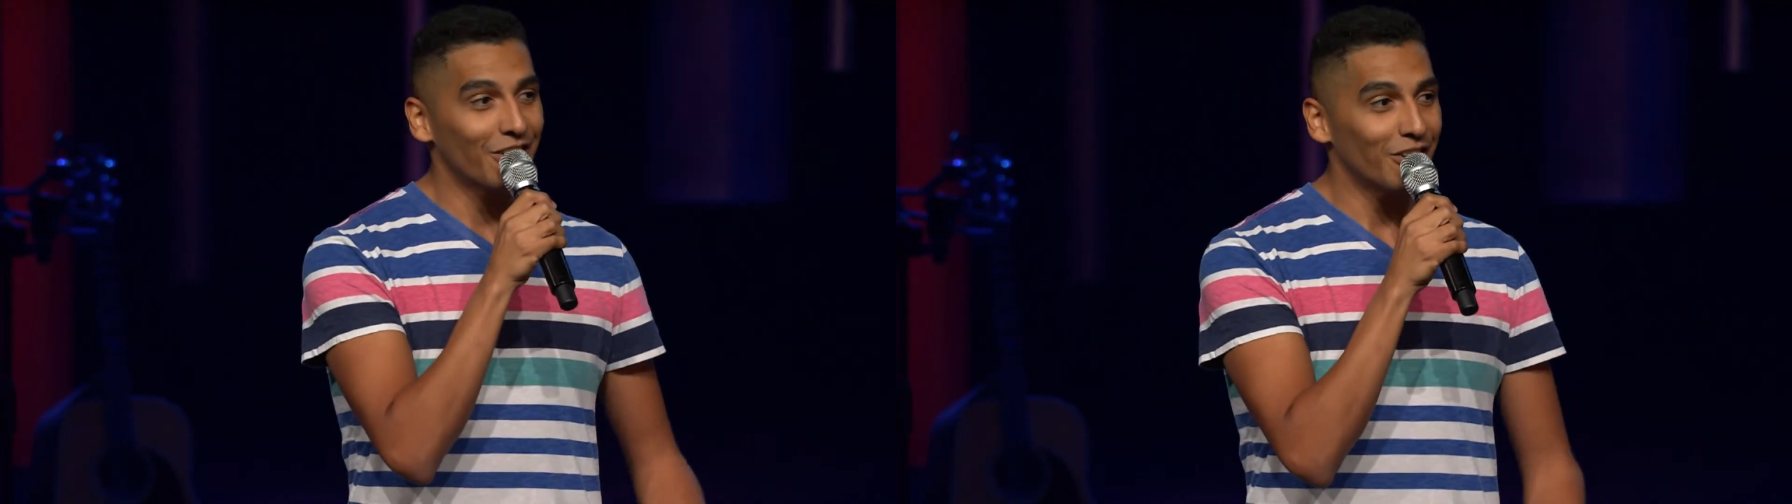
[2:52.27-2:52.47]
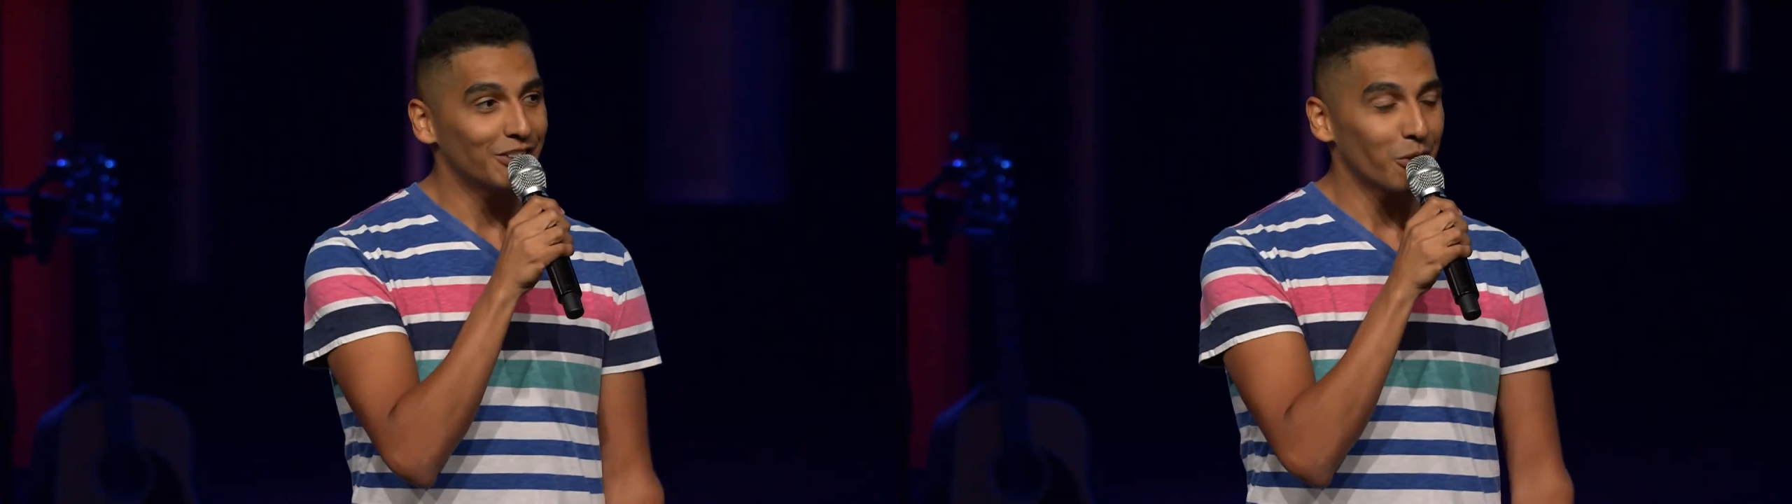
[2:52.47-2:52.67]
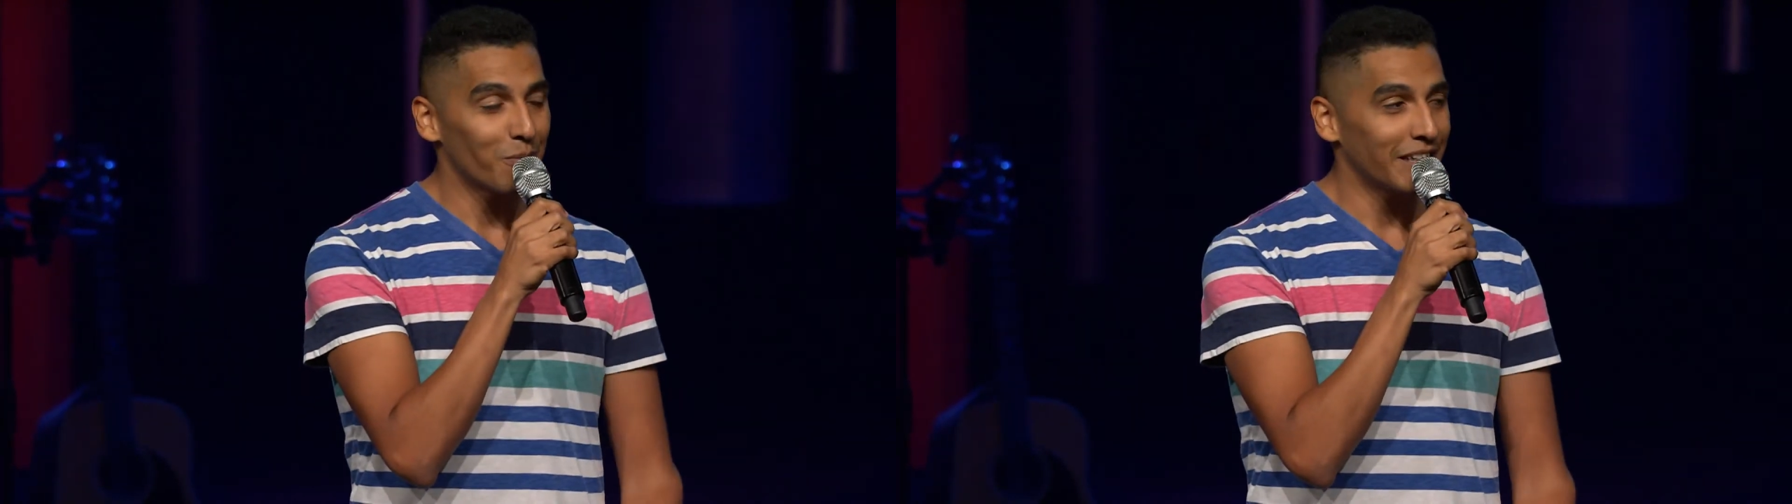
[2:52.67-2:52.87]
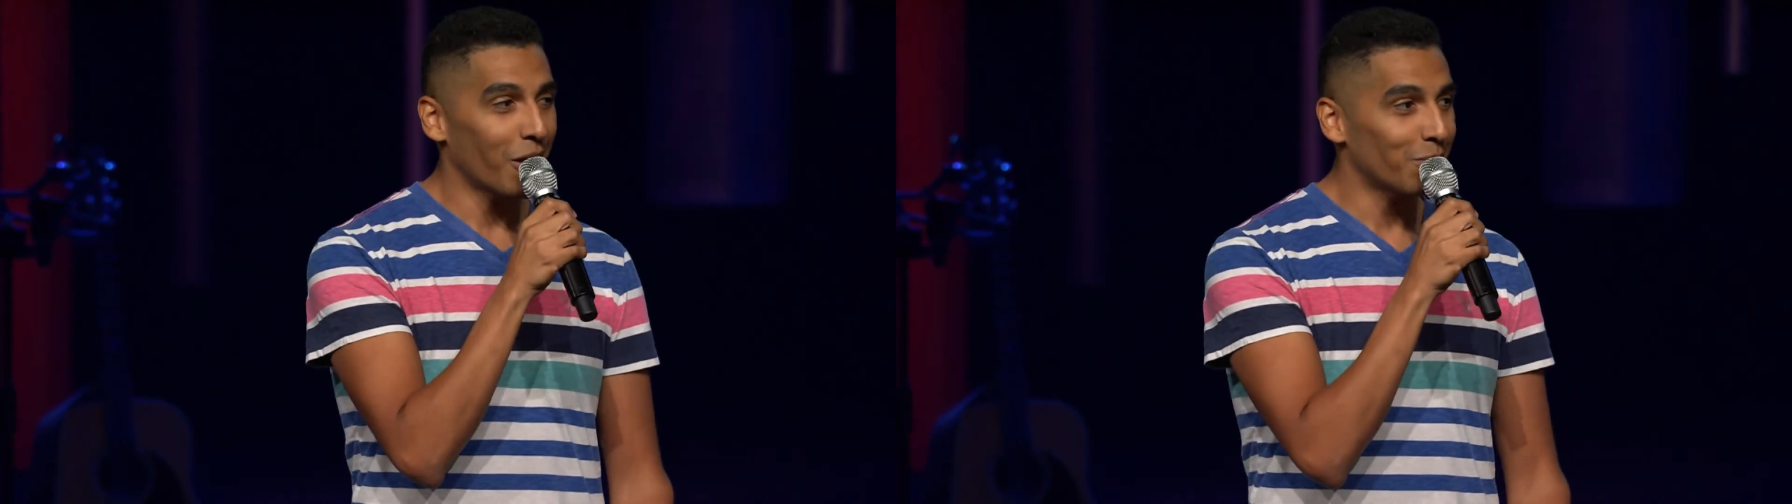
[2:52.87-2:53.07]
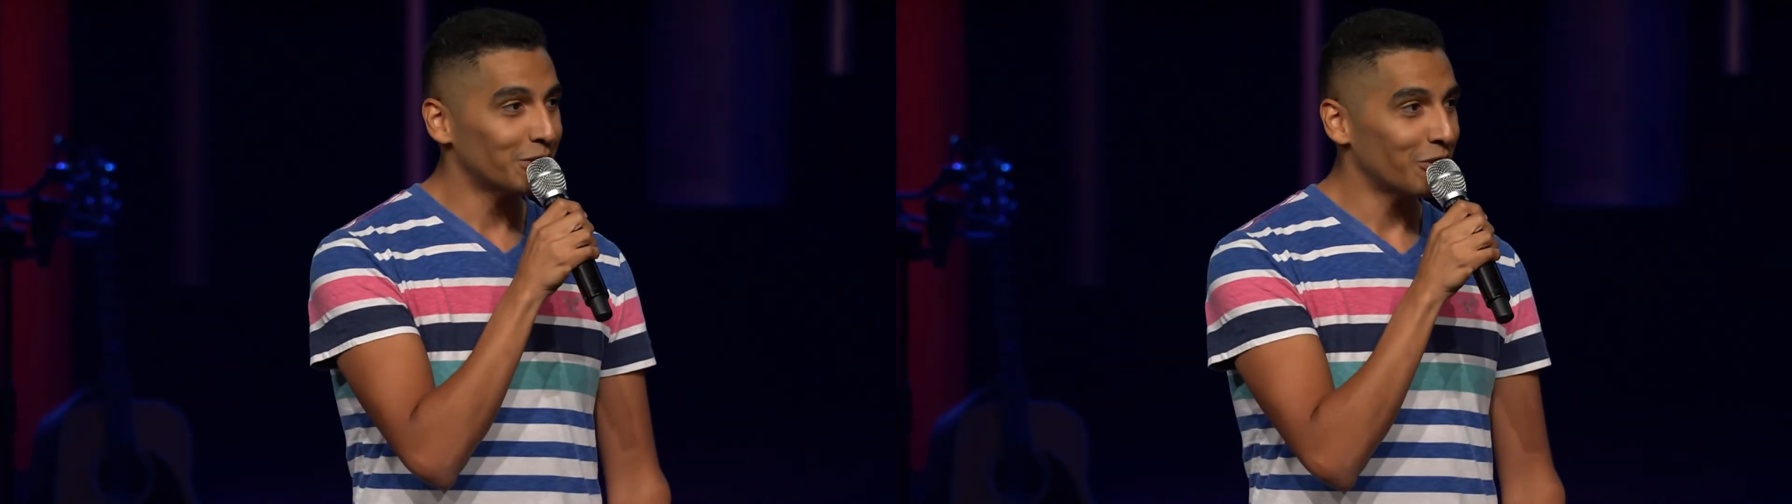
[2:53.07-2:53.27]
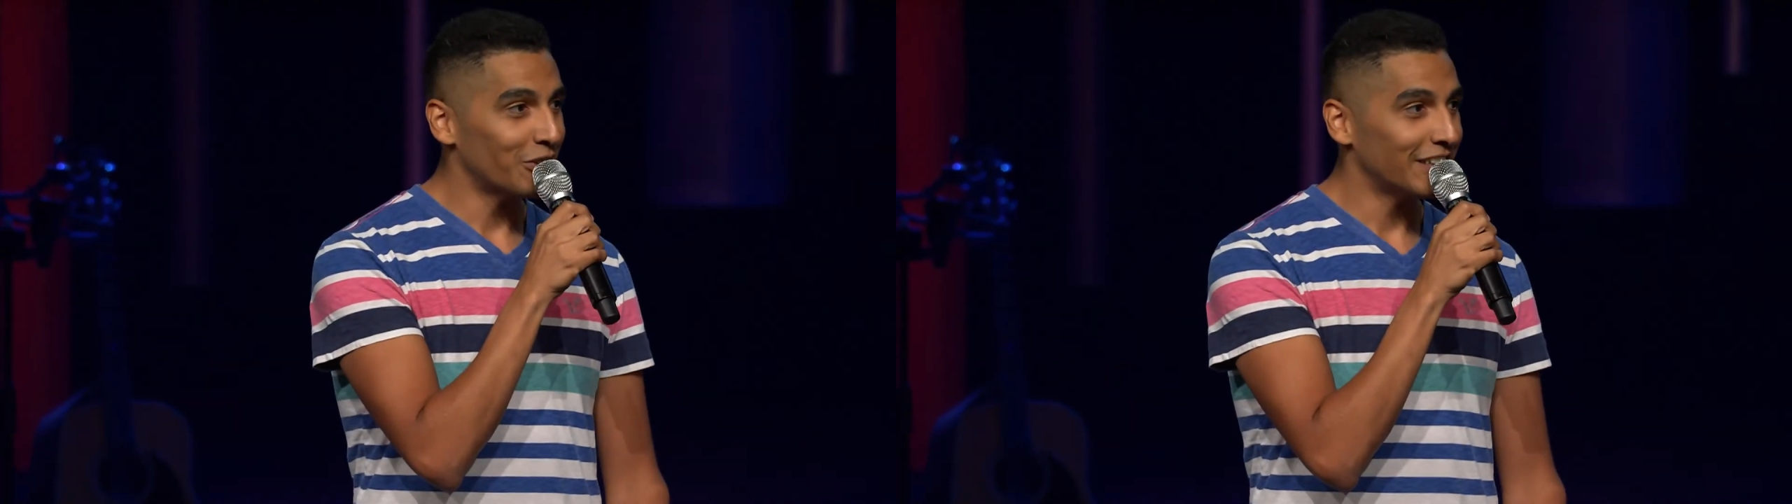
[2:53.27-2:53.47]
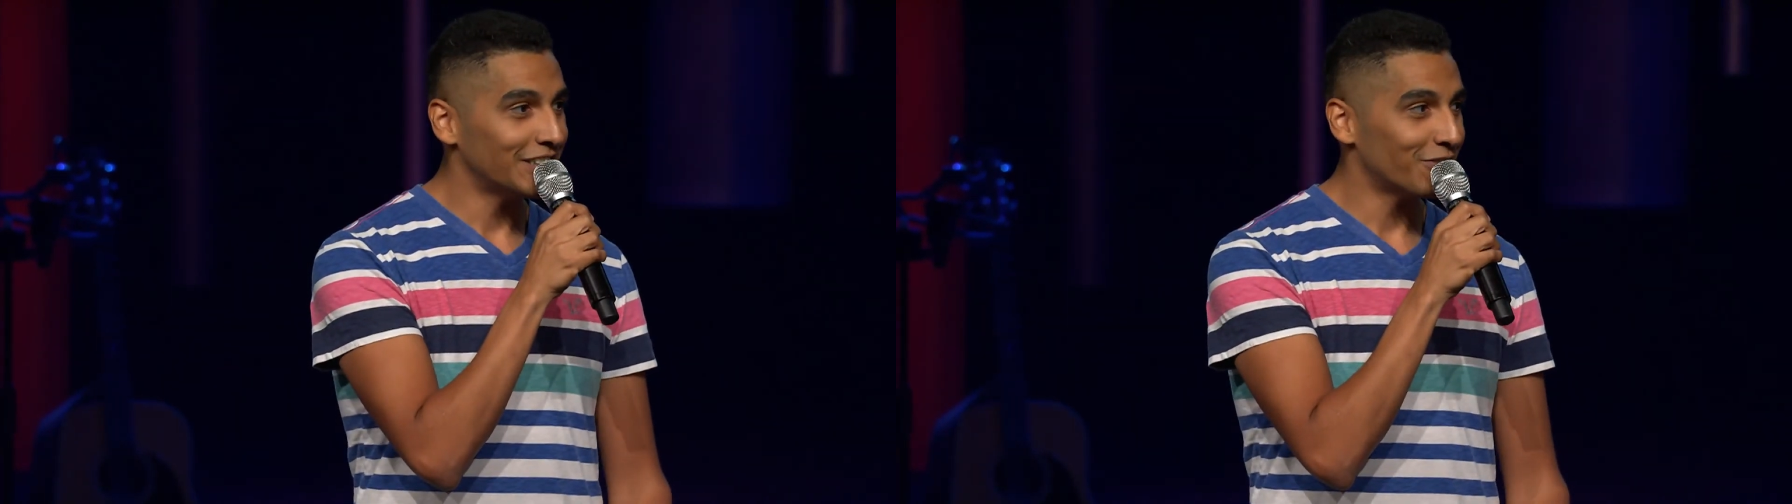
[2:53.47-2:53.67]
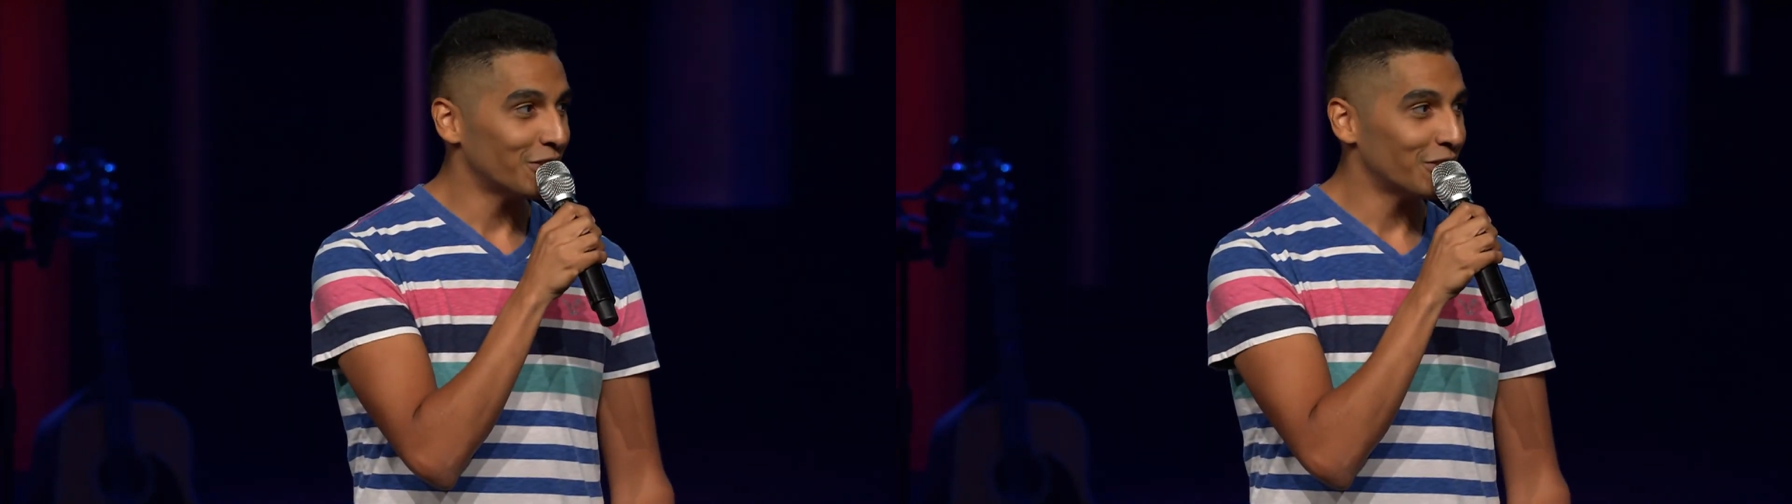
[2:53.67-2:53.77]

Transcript: There are so many opportunities